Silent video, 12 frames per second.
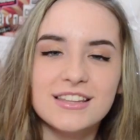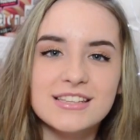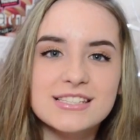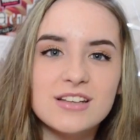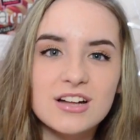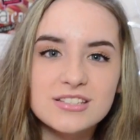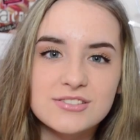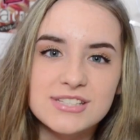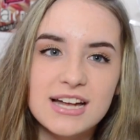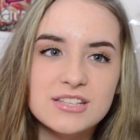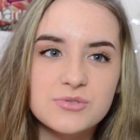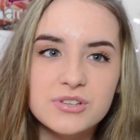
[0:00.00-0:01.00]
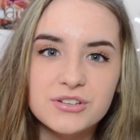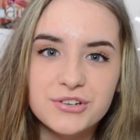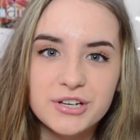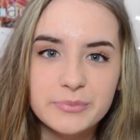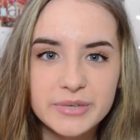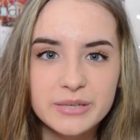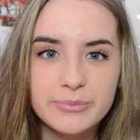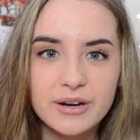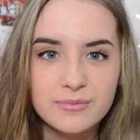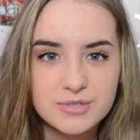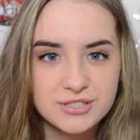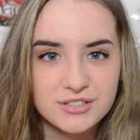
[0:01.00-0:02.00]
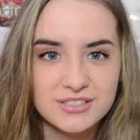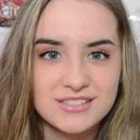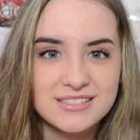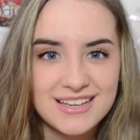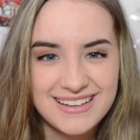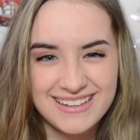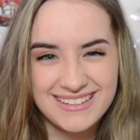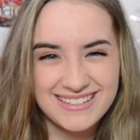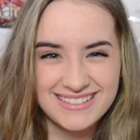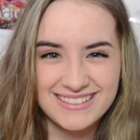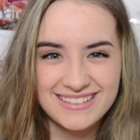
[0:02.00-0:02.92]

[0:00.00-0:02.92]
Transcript: This also sounds really creepy, but I'm just going to say it.